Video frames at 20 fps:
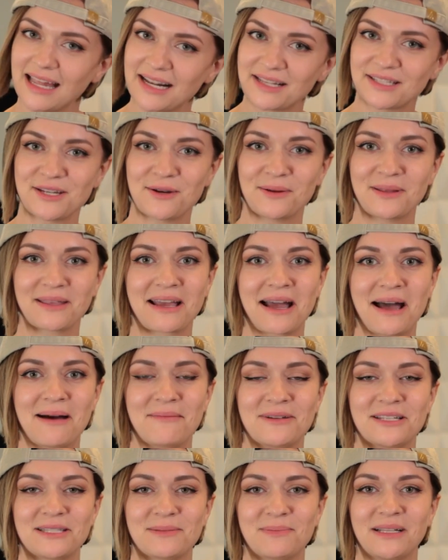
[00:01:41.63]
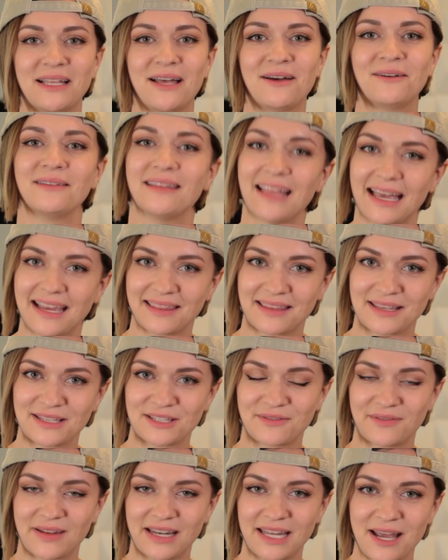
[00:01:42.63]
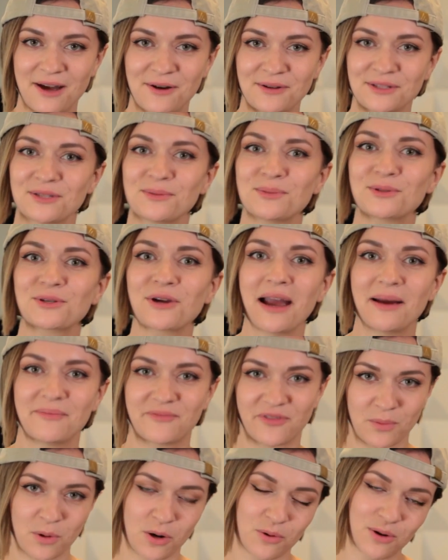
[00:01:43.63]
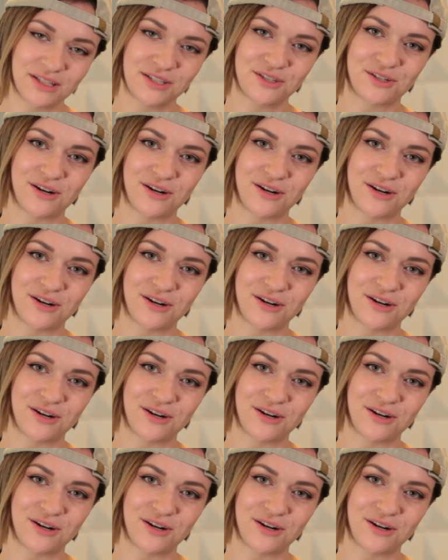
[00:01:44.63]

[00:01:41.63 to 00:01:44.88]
Let us know in the comments below, like this video, and subscribe for more What's